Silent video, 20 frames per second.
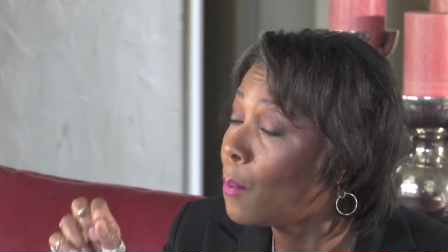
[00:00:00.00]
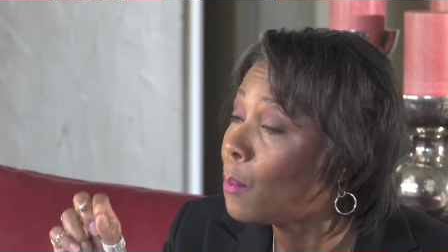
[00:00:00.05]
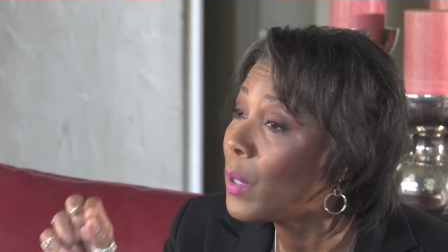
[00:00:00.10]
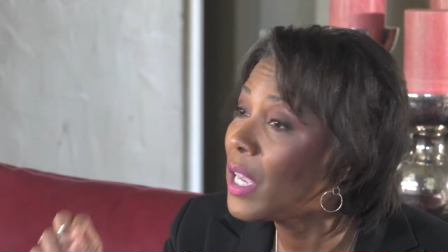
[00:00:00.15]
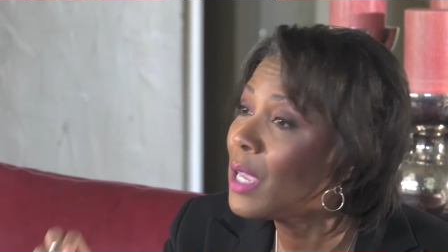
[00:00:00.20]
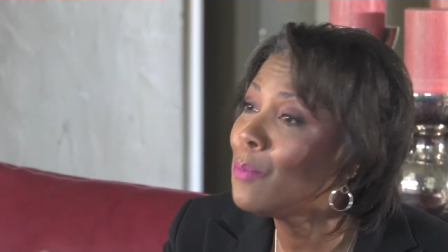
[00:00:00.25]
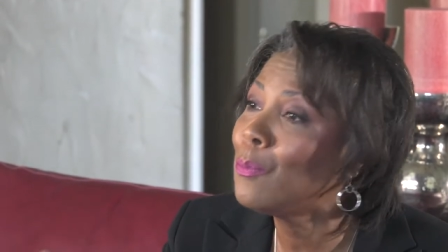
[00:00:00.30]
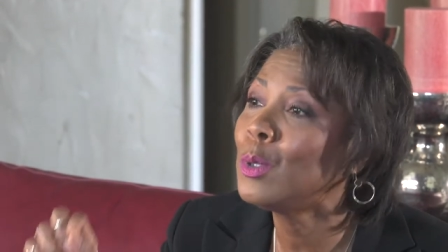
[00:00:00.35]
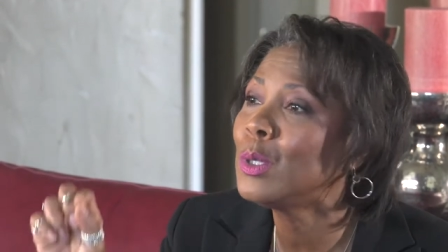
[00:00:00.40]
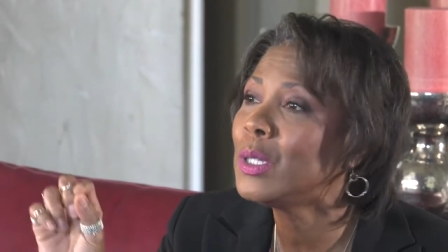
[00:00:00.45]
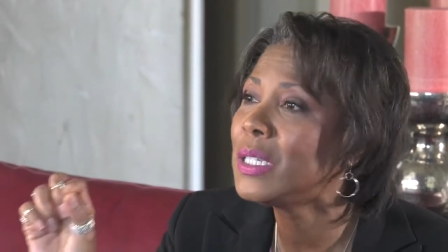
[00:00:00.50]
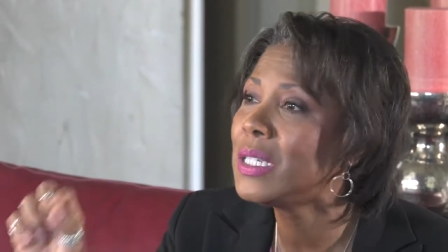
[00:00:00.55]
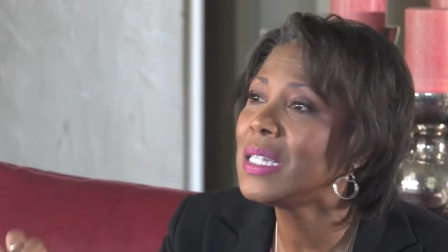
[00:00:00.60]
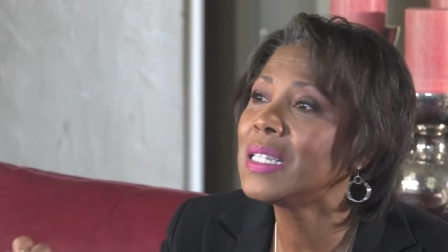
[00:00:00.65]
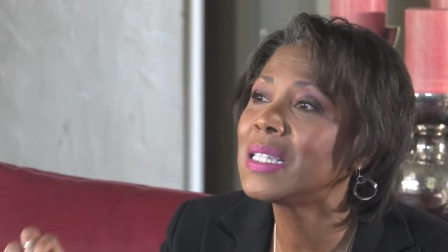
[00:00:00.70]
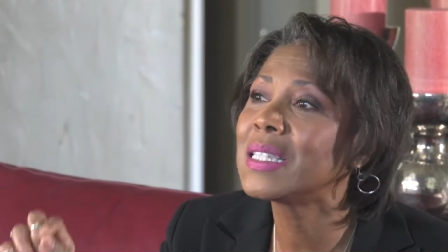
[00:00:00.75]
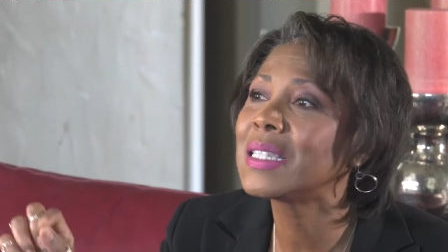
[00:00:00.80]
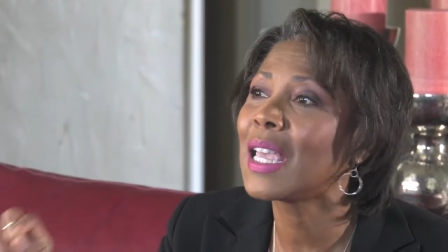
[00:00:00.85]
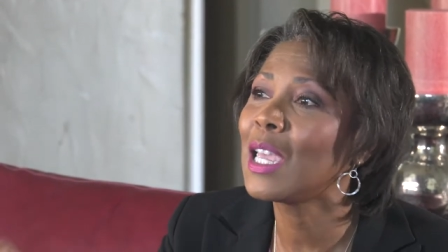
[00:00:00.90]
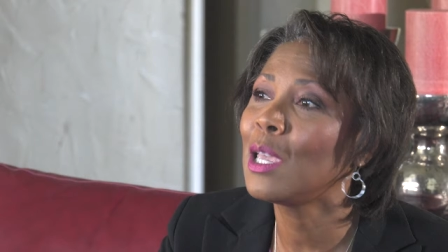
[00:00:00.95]
People
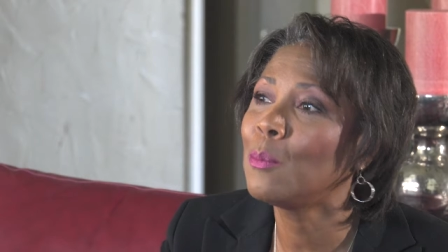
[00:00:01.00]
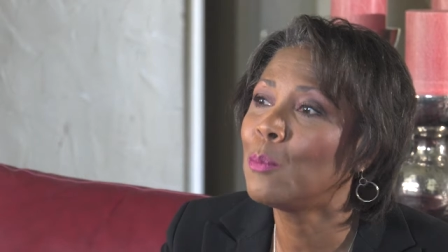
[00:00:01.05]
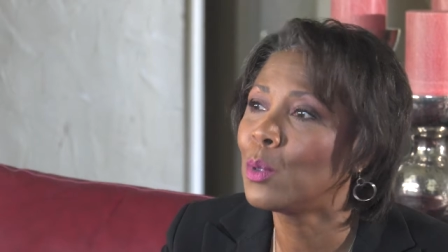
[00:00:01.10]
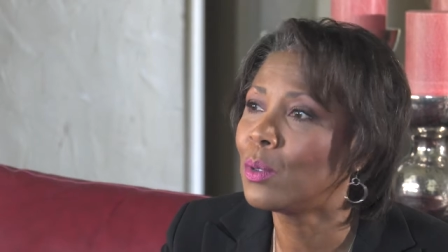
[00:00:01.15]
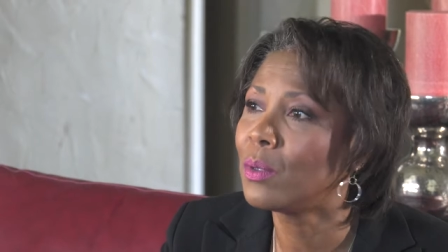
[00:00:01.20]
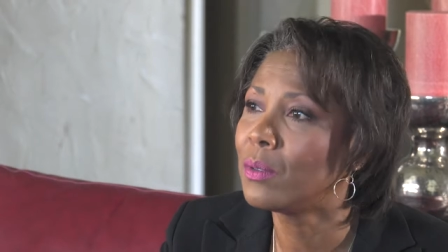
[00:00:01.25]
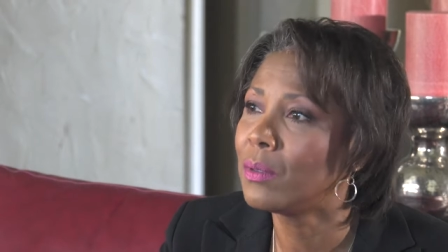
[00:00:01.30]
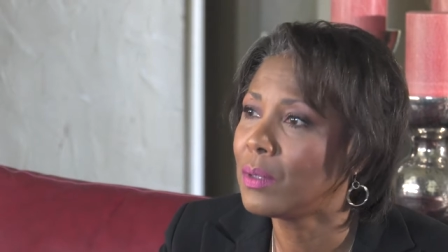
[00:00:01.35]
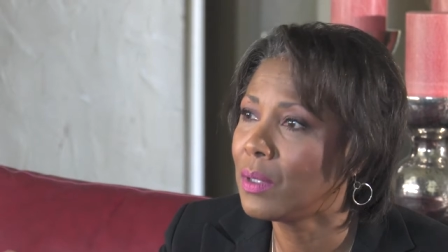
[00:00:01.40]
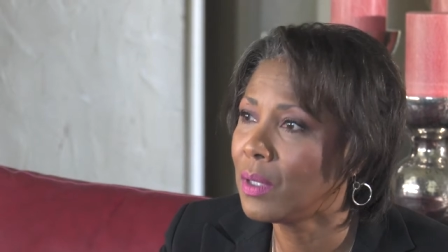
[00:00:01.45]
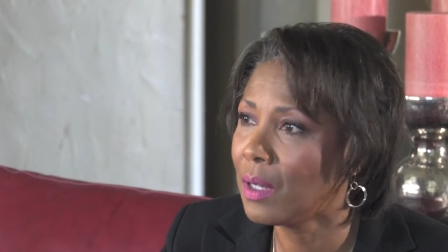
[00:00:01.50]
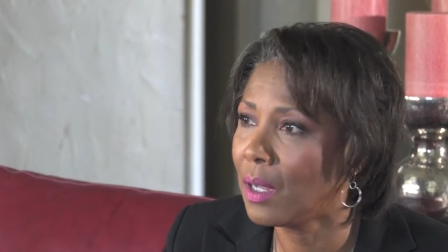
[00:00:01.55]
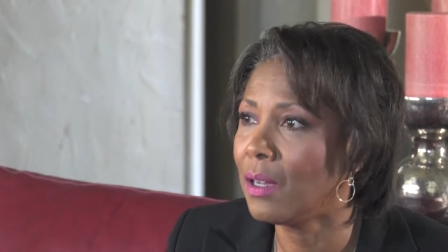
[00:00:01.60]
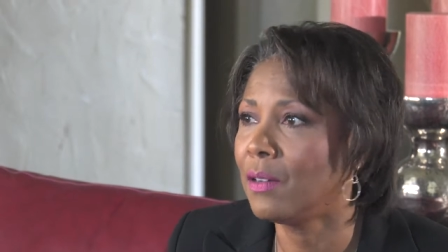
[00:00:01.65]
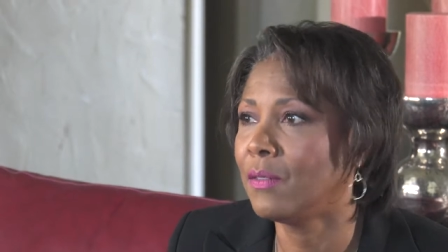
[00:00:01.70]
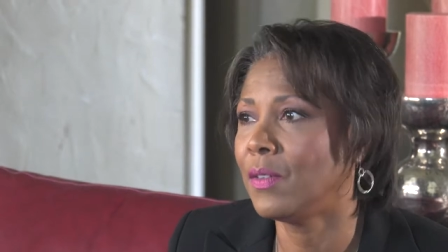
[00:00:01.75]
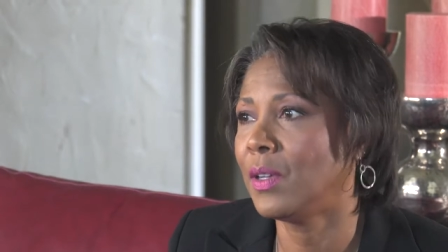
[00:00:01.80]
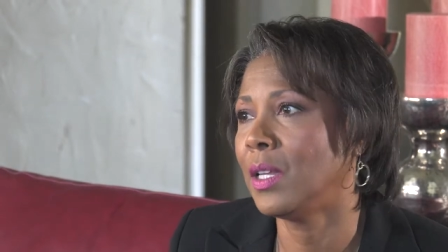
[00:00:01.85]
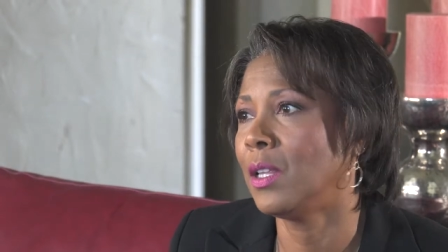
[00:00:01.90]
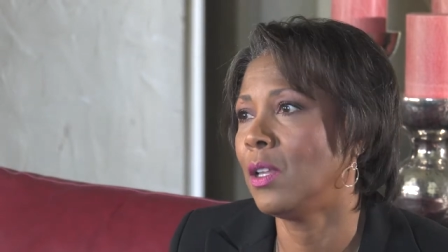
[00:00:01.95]
disable
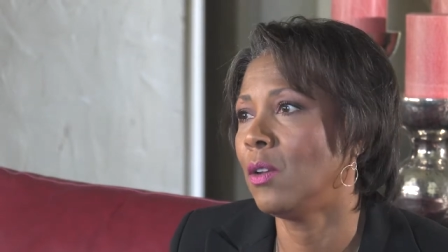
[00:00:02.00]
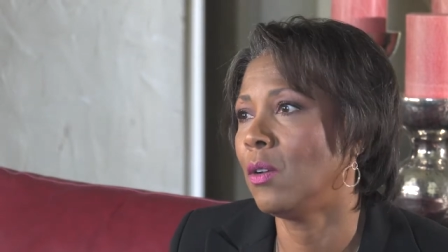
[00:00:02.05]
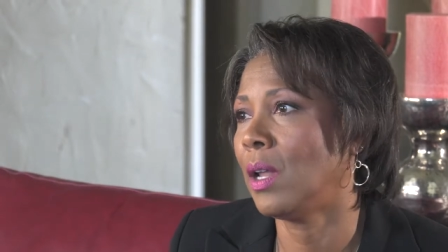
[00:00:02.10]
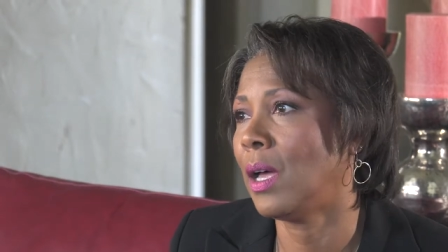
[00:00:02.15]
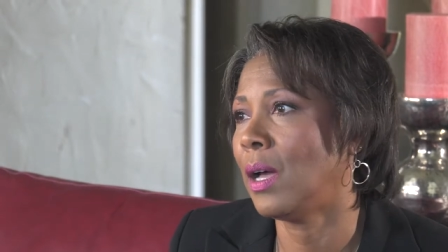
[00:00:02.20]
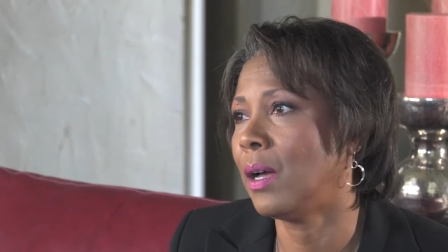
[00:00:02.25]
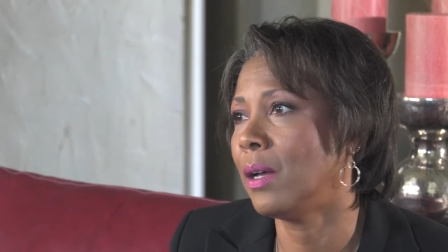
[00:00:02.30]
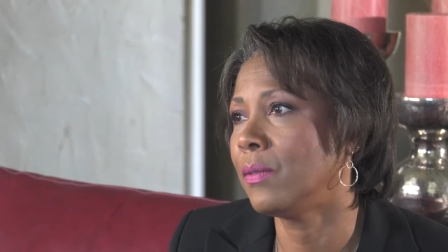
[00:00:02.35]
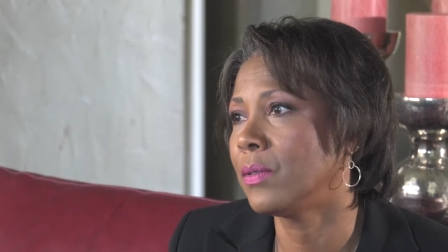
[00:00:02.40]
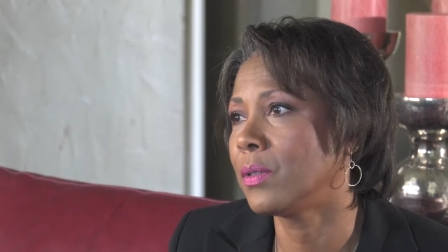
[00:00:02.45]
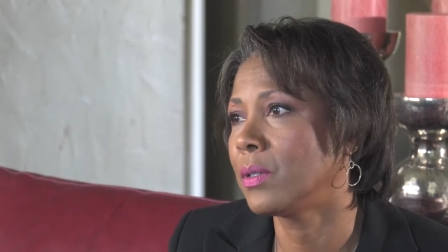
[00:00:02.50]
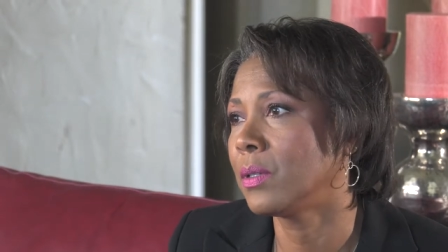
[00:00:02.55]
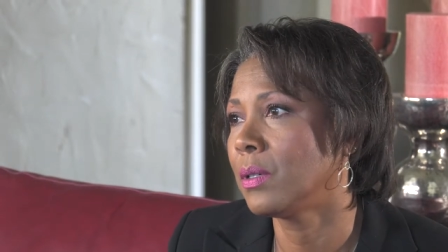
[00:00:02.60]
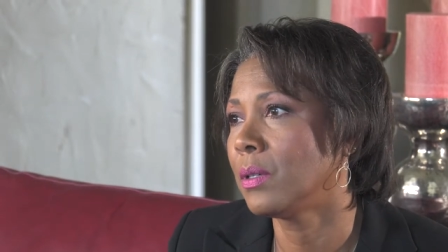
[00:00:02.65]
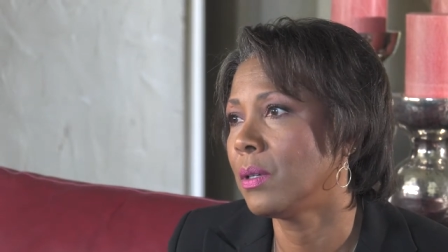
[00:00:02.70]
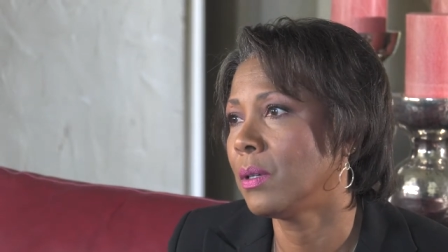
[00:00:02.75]
love in their lives